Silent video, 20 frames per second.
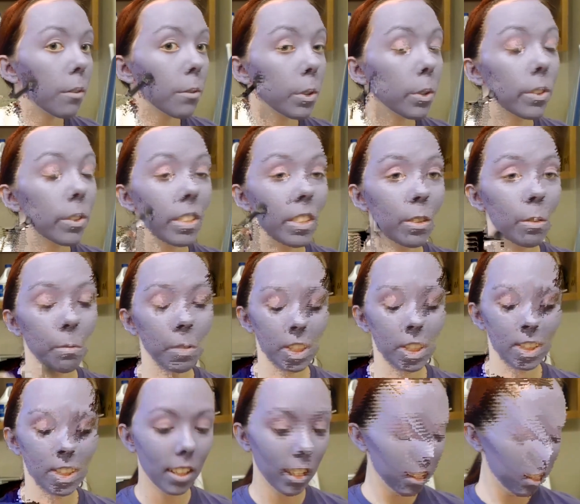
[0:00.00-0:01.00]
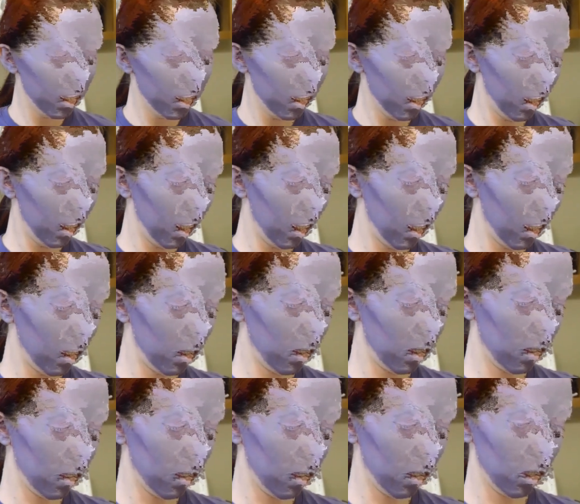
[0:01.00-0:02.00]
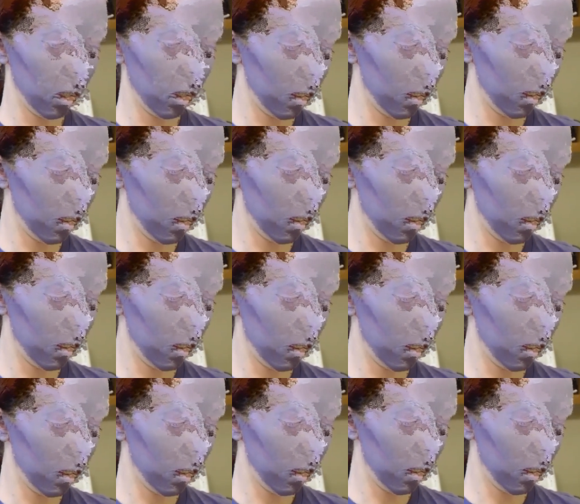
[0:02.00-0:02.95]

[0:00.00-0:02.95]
I'm going to do one side and then the other just to show you